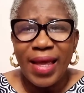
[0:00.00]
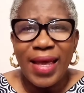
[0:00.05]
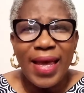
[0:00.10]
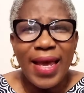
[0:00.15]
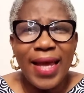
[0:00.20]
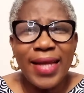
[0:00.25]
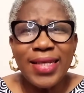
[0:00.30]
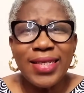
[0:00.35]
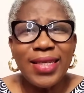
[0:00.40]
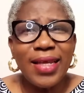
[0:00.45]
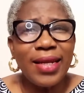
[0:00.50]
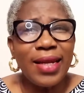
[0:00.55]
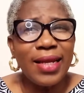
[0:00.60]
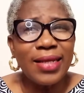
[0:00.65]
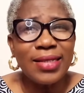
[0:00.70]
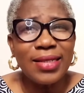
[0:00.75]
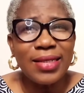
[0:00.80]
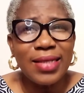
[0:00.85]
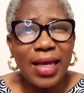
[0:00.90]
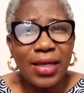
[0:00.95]
It is an
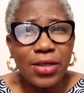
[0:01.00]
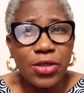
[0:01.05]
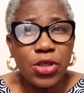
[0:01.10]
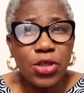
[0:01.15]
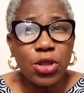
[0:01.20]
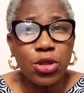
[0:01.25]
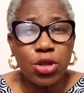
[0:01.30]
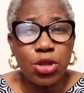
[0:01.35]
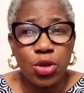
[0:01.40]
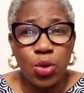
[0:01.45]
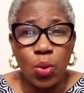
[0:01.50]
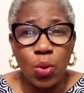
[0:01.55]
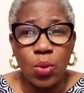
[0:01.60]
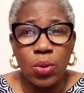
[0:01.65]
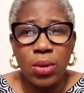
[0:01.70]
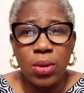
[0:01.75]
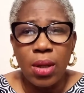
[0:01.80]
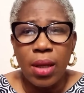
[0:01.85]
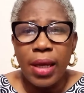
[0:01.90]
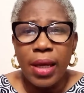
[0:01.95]
essential tool
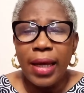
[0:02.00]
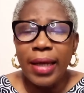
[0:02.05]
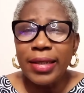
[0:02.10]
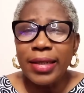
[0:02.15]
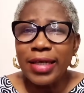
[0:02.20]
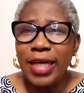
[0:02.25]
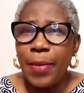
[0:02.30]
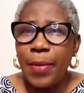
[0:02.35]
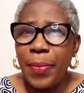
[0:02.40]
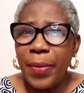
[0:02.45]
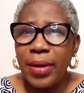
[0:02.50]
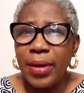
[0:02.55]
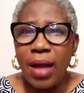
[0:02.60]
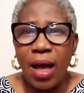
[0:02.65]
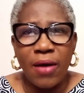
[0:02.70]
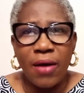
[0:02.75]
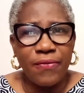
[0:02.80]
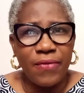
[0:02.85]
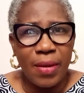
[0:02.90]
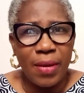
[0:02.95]
in keeping
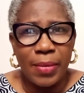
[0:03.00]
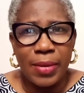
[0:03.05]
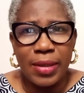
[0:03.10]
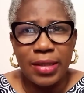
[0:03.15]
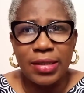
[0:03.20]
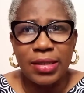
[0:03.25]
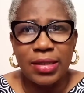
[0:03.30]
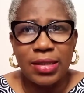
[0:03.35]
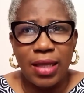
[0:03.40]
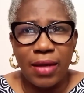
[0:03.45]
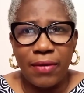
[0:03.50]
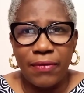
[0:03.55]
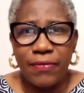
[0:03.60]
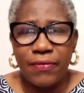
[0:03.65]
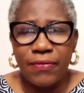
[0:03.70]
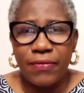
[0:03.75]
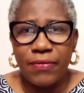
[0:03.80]
our families safe.